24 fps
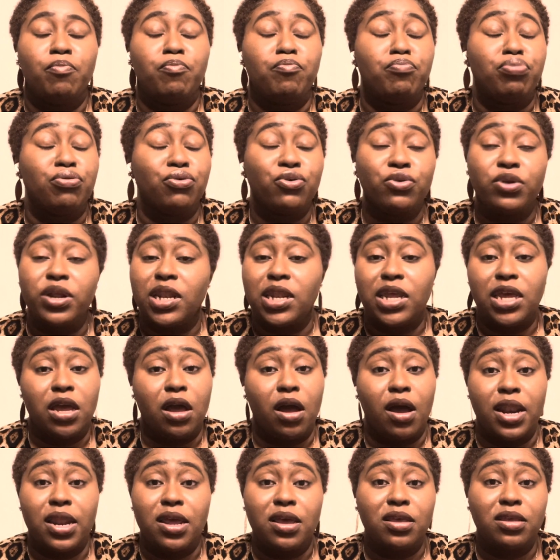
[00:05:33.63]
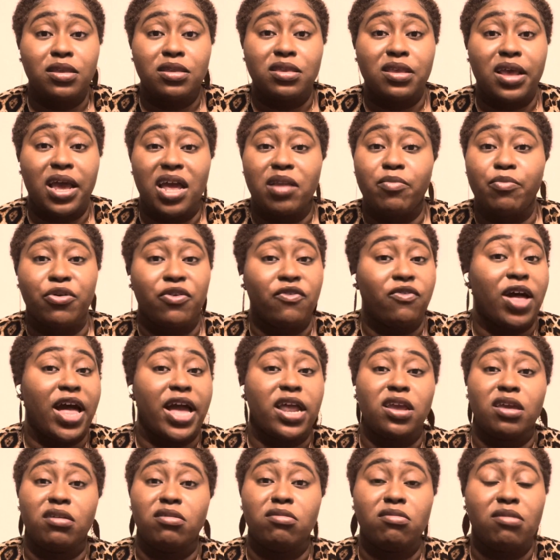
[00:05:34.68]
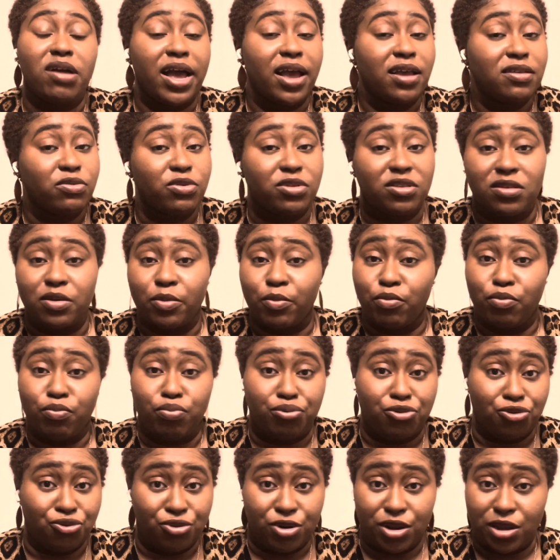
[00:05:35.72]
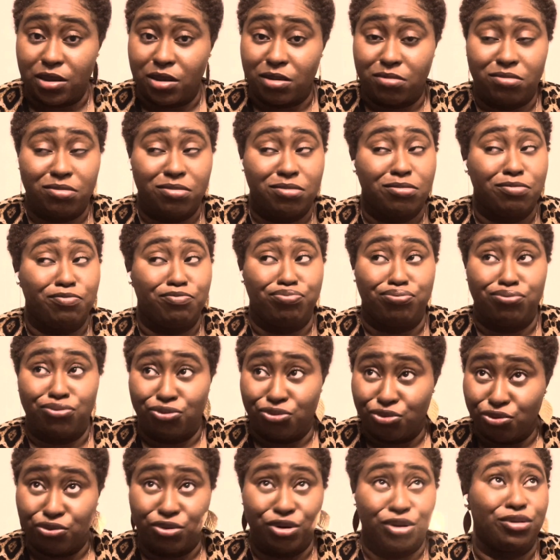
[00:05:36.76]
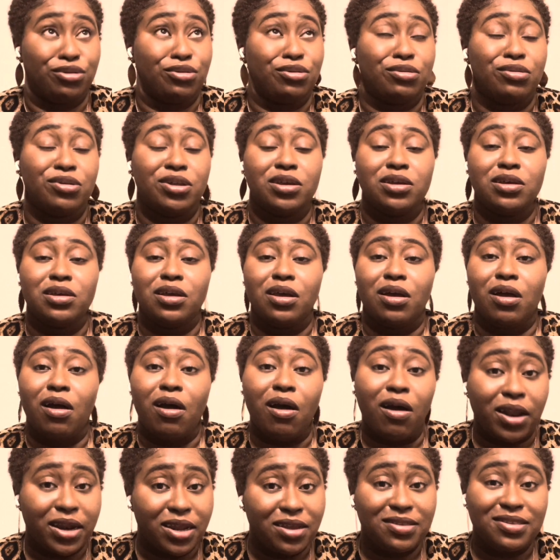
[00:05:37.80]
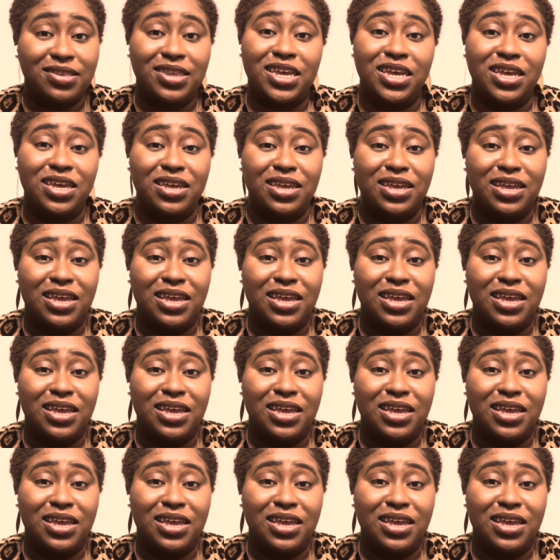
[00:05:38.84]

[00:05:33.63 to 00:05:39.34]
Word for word: brutally honest and providing you guys with some brutal, brutal honesty,